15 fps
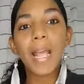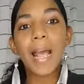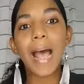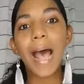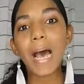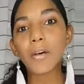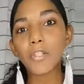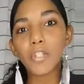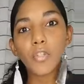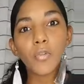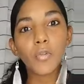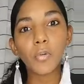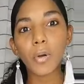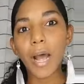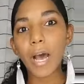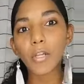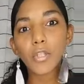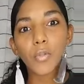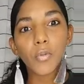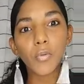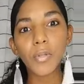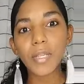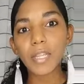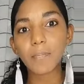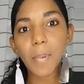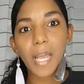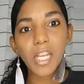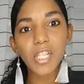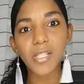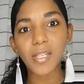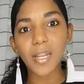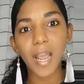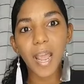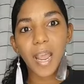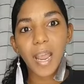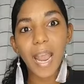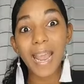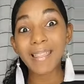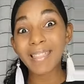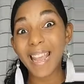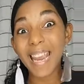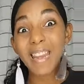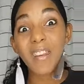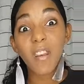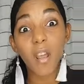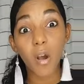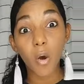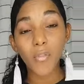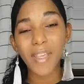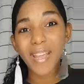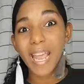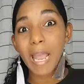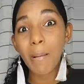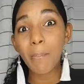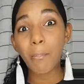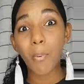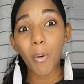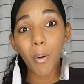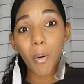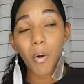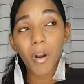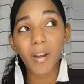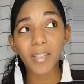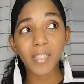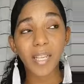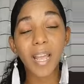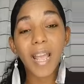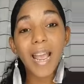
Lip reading: how to do this page today, and they know, they get bored.